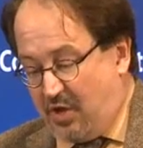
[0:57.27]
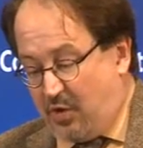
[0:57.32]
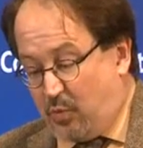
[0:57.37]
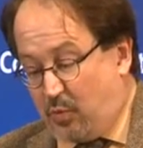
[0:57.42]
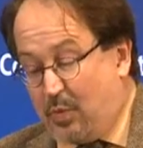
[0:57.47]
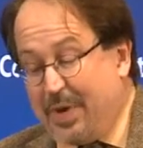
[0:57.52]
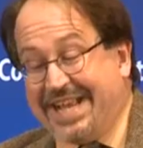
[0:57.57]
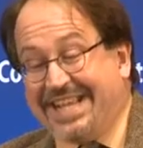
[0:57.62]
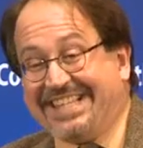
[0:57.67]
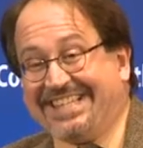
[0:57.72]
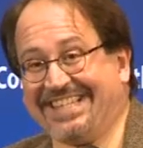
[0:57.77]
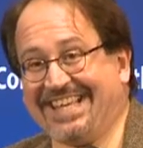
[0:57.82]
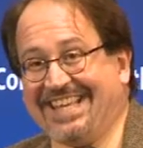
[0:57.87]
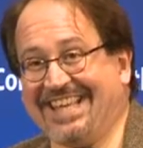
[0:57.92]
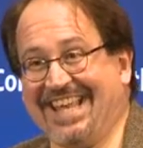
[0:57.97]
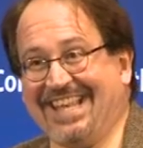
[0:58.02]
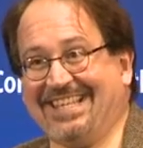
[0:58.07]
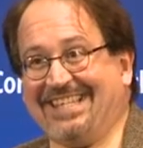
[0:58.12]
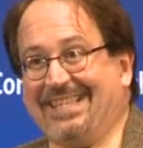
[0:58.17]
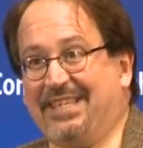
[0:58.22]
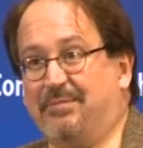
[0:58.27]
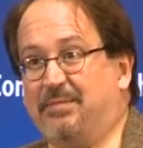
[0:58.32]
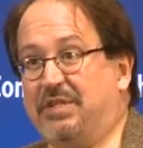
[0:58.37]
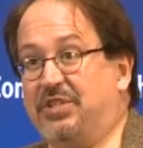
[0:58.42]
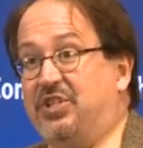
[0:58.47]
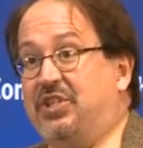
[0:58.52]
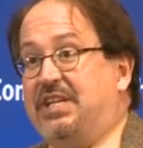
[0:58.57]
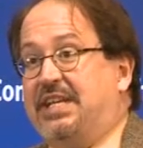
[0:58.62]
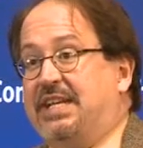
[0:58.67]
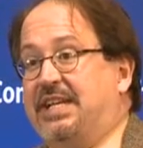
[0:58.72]
race against the
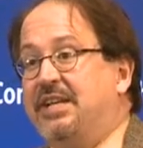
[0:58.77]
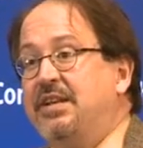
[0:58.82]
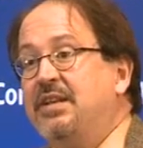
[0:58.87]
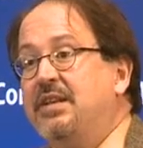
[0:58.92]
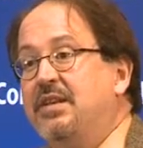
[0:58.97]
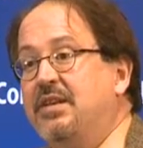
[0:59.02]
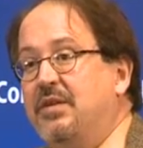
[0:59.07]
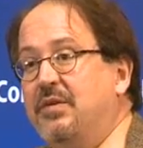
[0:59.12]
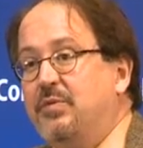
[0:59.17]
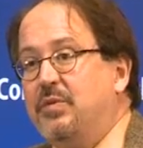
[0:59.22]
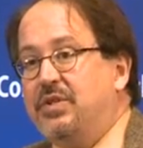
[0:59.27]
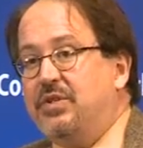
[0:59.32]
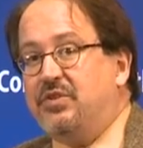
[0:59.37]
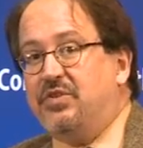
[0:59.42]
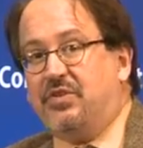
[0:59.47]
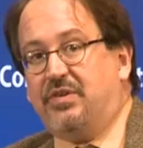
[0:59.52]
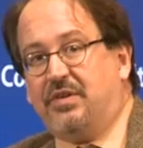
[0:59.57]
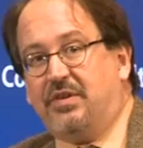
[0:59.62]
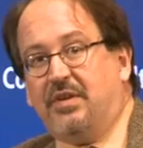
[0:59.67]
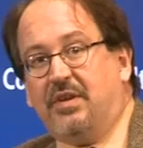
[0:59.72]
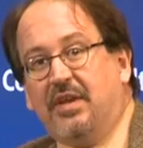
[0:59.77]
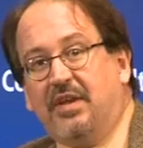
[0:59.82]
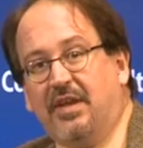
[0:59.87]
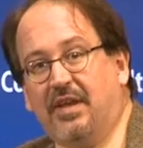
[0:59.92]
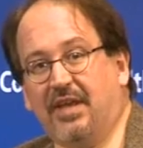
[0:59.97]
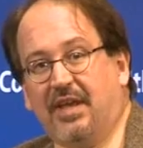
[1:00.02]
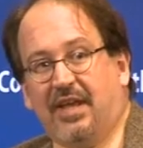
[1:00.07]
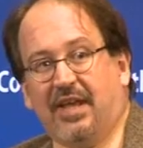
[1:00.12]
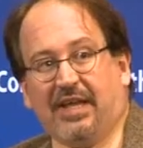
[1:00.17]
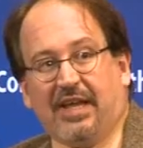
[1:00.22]
machine, which
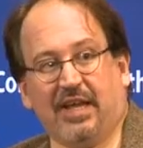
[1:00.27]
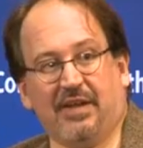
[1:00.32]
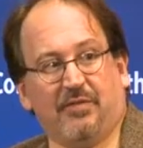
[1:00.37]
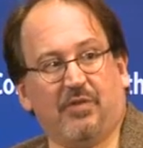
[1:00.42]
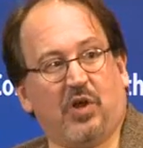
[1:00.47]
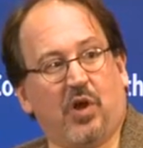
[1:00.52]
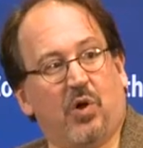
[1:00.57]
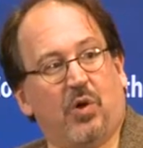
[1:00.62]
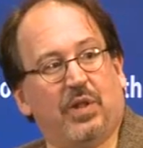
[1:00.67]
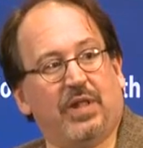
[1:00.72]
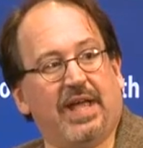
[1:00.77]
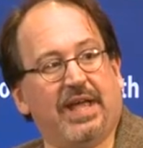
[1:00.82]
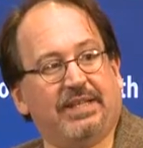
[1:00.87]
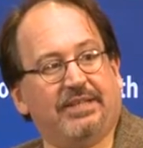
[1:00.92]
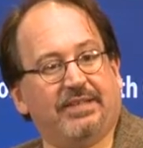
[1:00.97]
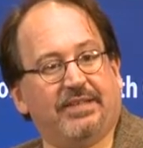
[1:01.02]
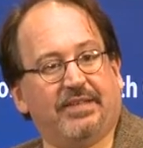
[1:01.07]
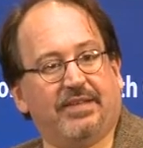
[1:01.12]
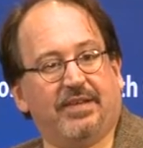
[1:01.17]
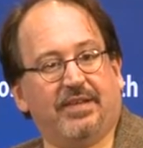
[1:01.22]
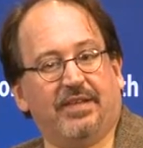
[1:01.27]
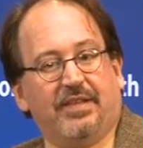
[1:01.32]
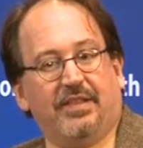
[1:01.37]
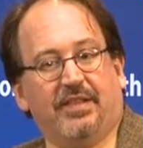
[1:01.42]
kind of coalesced